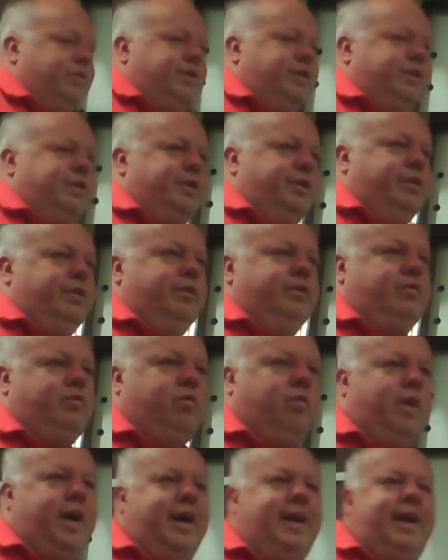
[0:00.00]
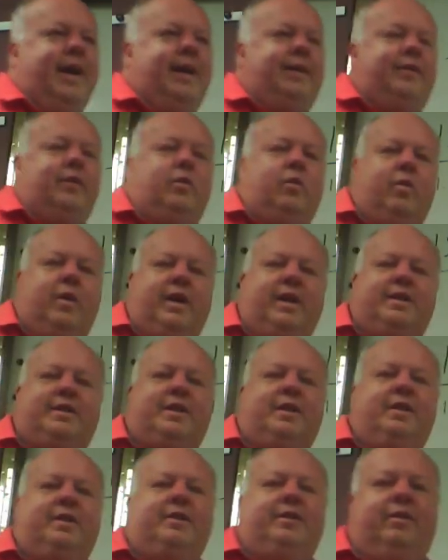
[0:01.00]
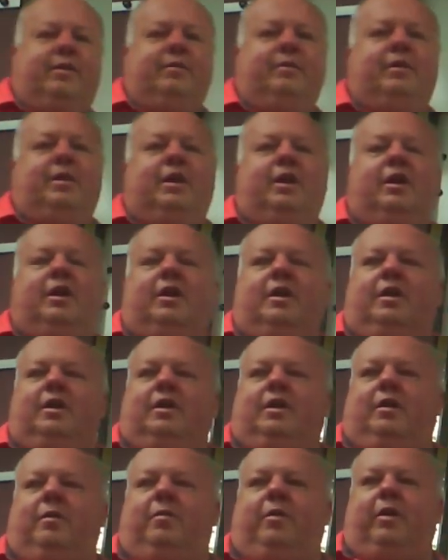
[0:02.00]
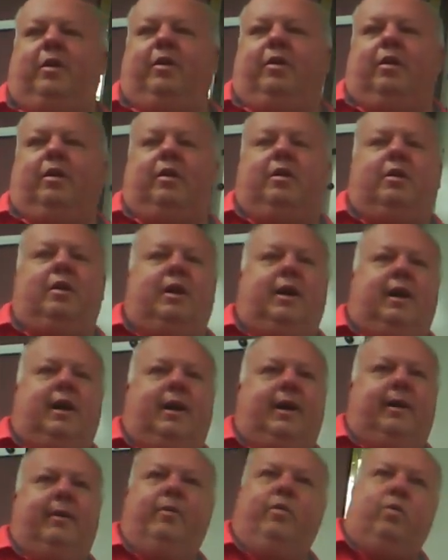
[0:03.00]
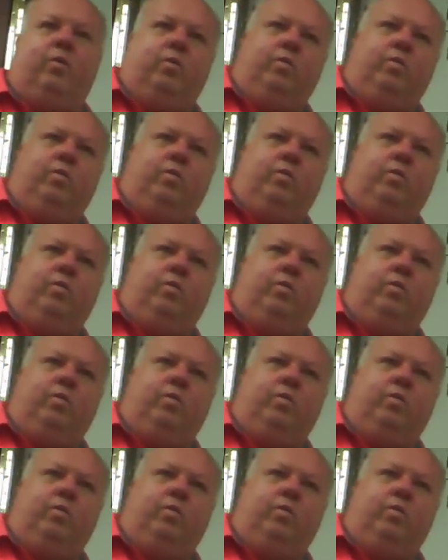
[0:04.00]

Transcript: you to do is write out the questions on computer.